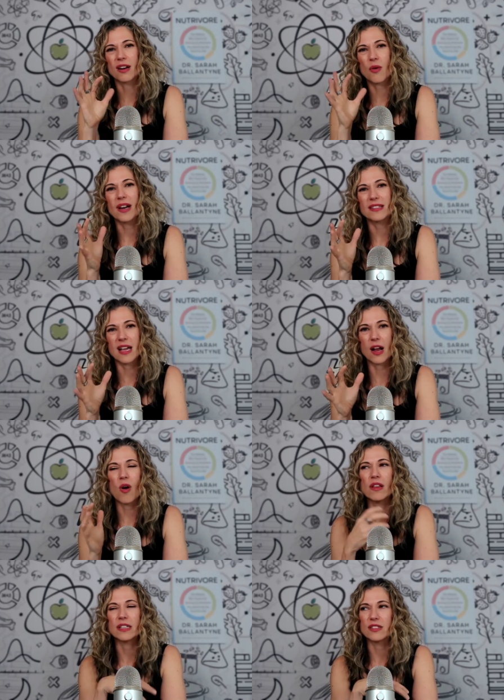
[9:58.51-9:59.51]
quite as high
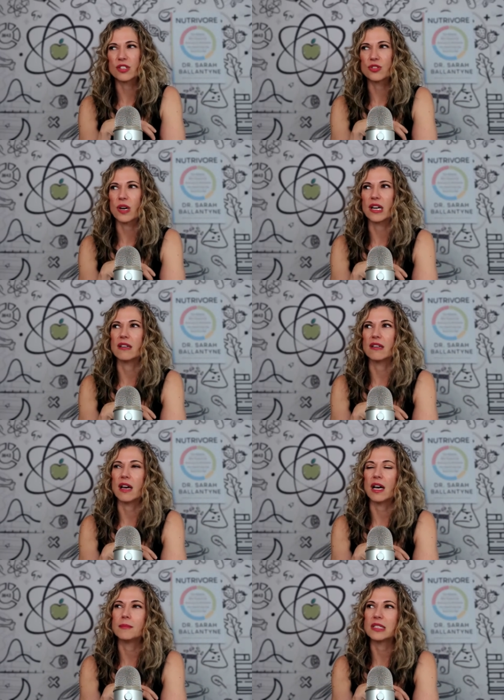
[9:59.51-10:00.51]
quality as the joint um,